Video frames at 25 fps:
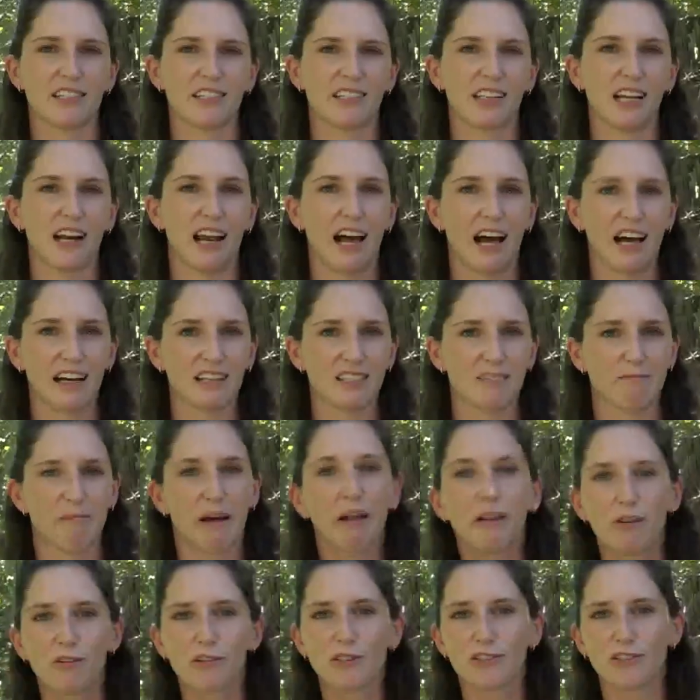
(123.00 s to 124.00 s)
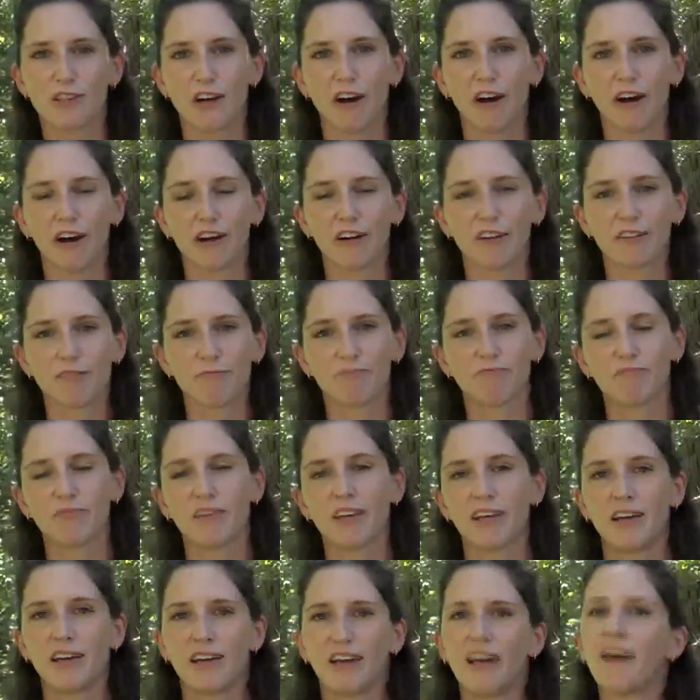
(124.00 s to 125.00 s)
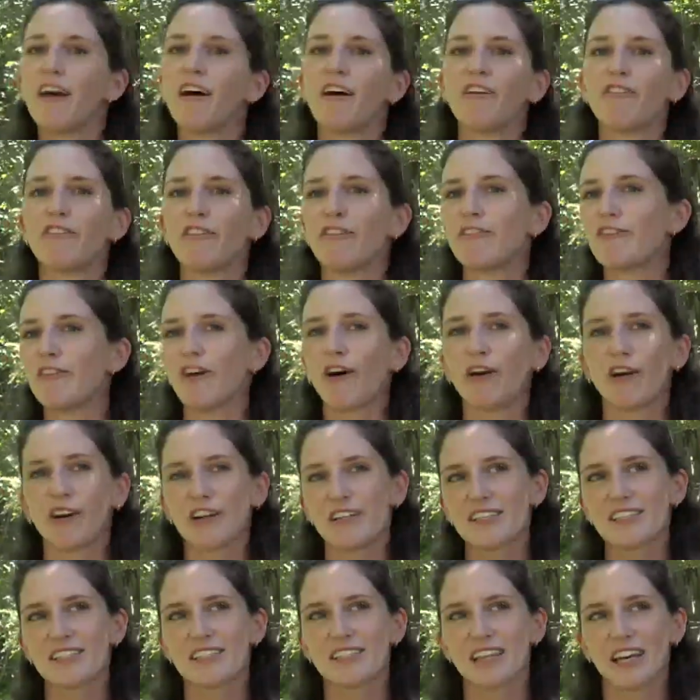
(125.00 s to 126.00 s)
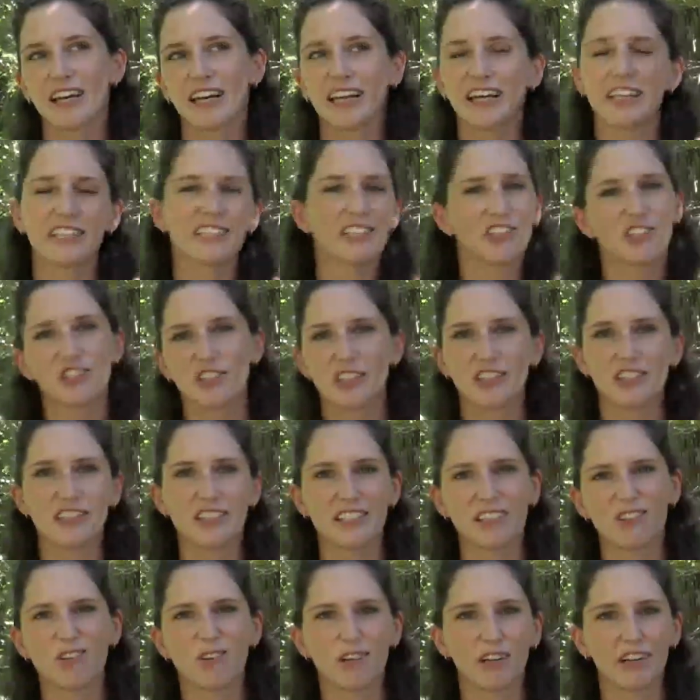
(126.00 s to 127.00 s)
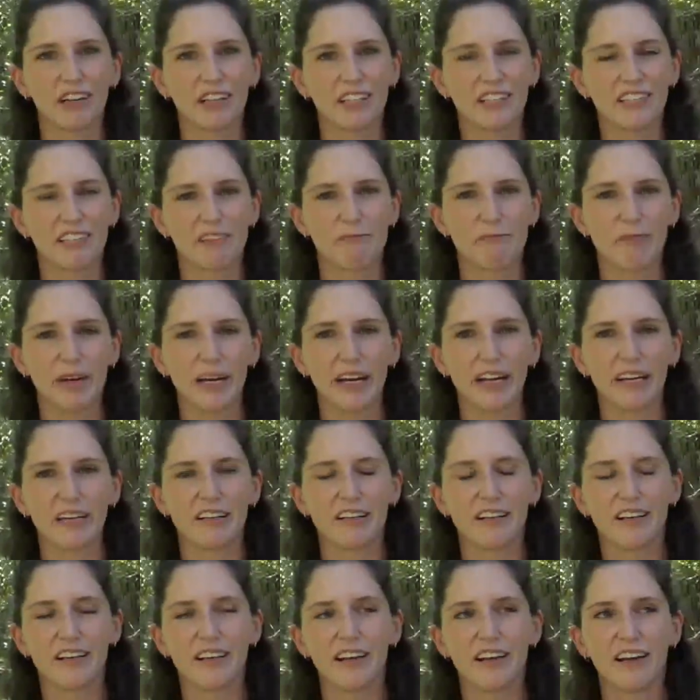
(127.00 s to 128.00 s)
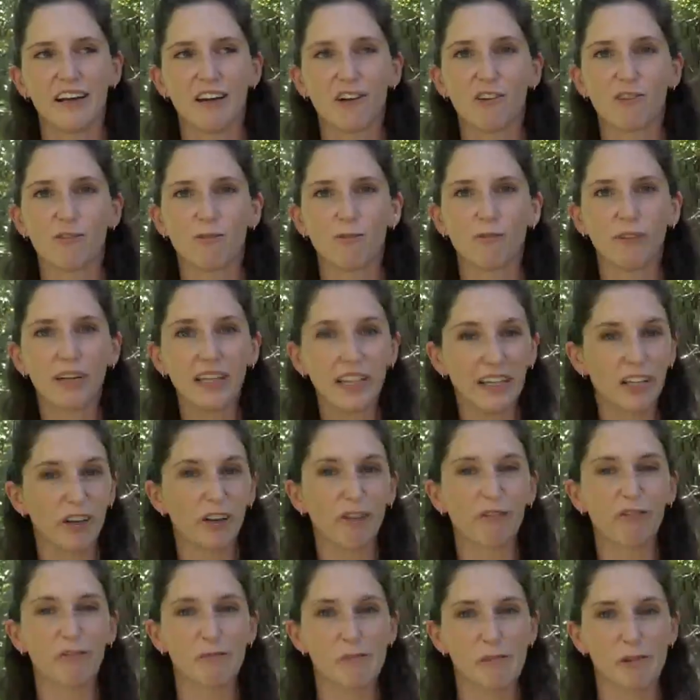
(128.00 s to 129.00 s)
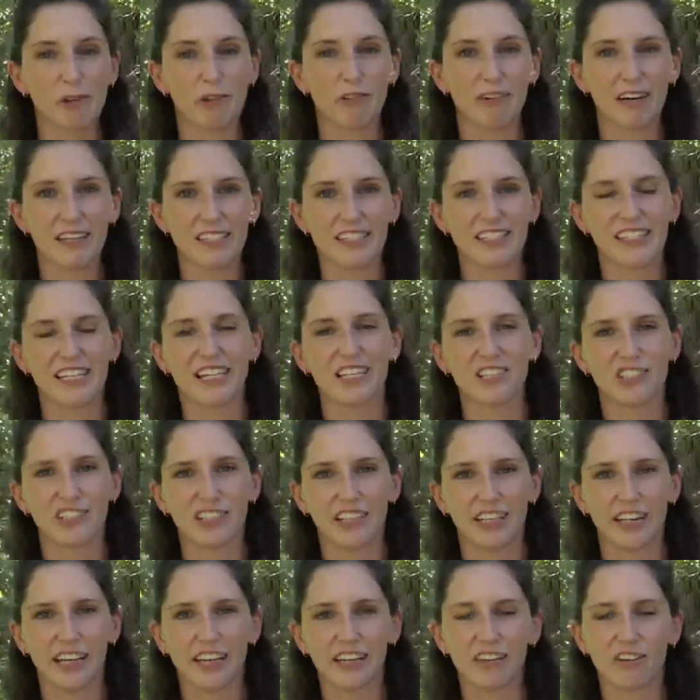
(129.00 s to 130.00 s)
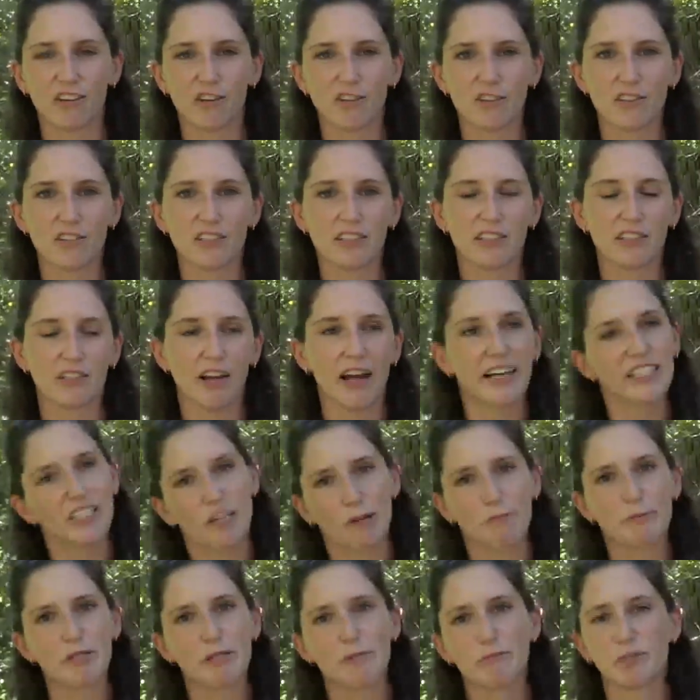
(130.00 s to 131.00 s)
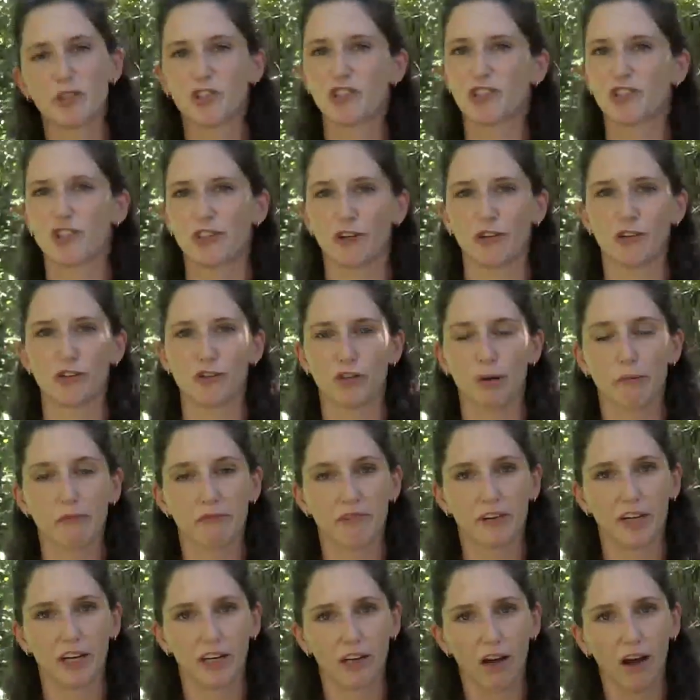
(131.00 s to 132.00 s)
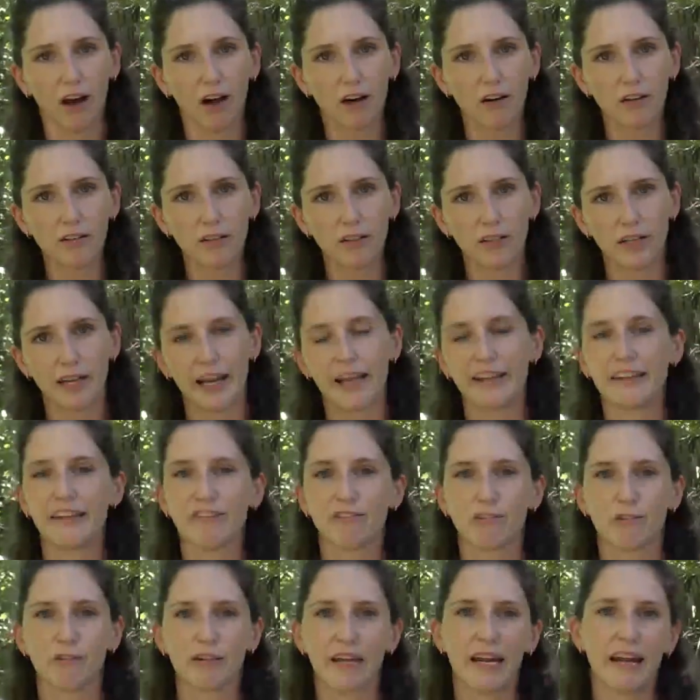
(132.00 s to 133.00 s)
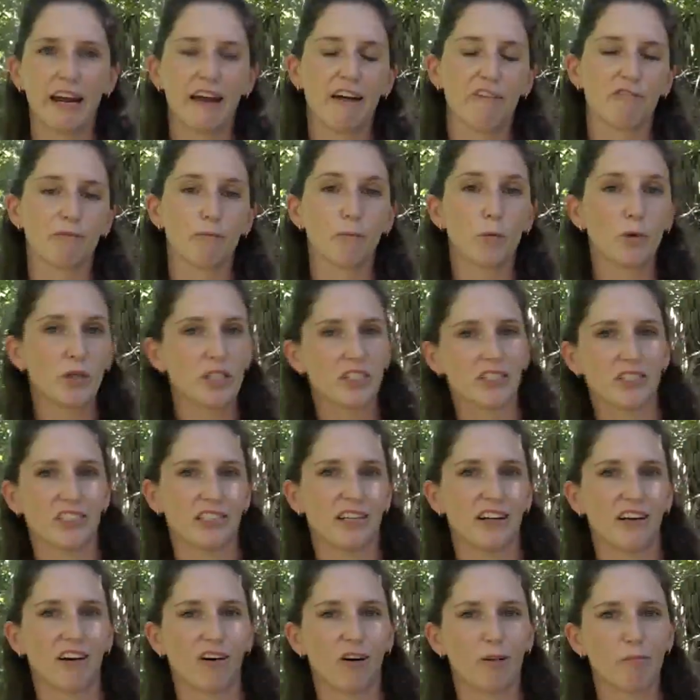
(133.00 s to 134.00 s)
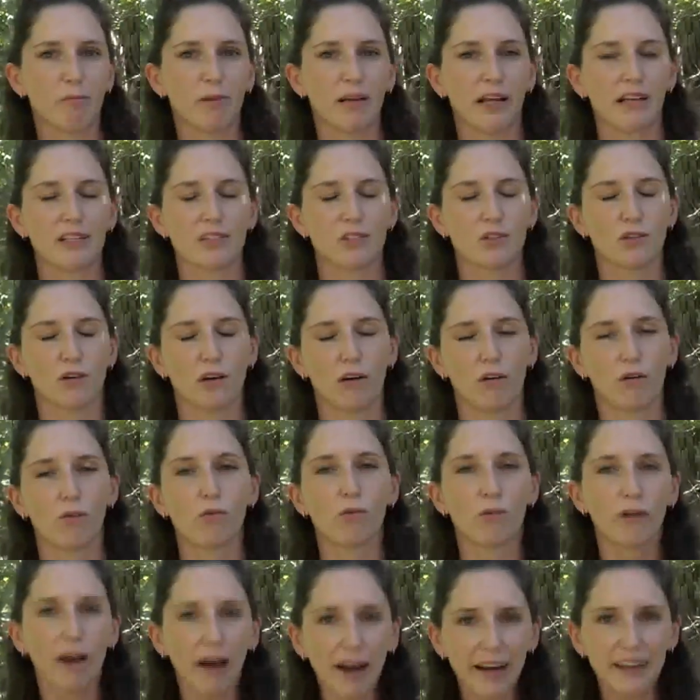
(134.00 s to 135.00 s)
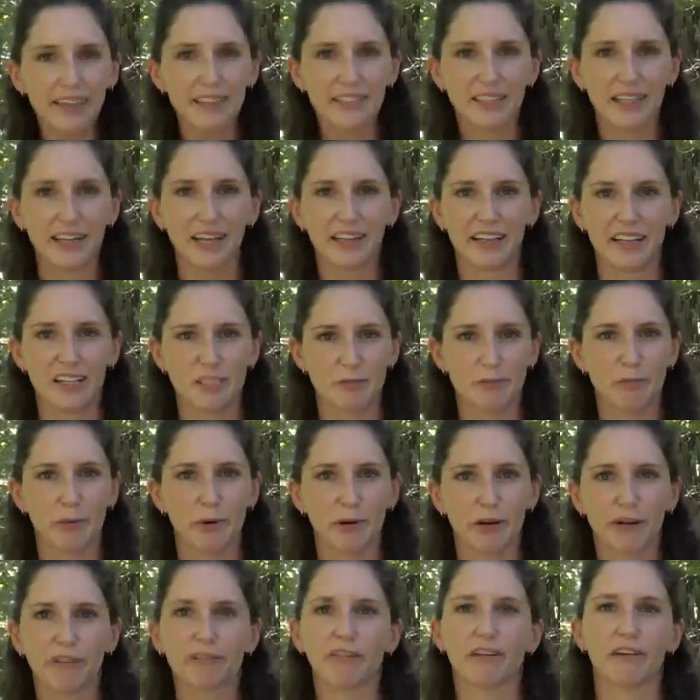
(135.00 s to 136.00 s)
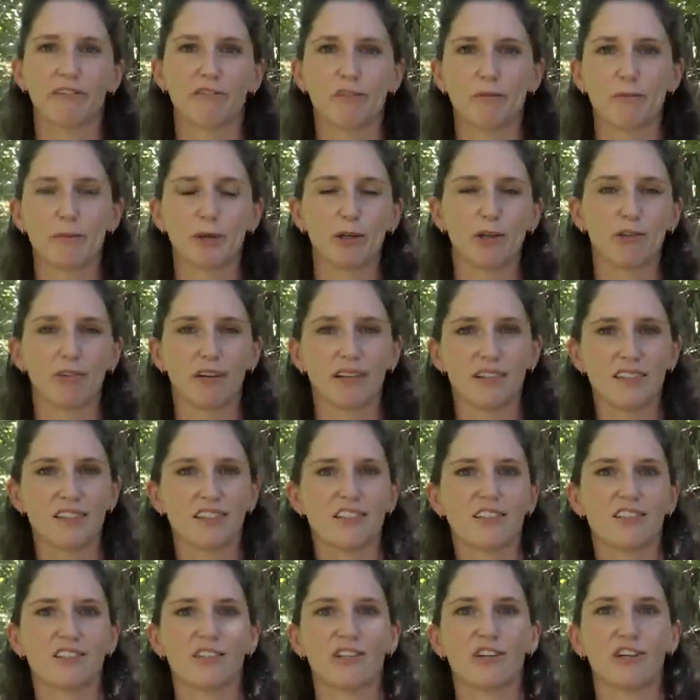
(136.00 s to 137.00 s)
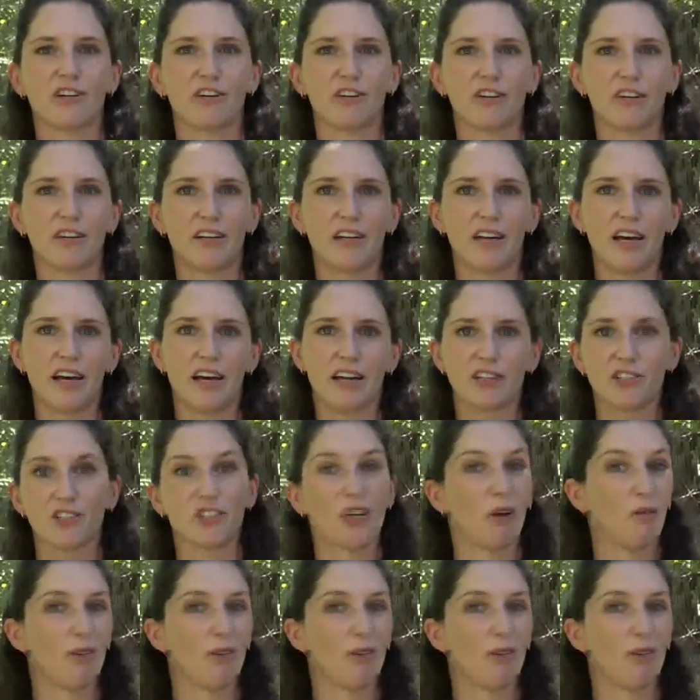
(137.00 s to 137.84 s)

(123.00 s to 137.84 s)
in the last month or so. If you've noticed, the conditions in Auckland have been really good for myrtle rust actually. Those nighttime temperatures don't drop very low, and therefore we have moisture on plants all night, and that's perfect for myrtle rust to show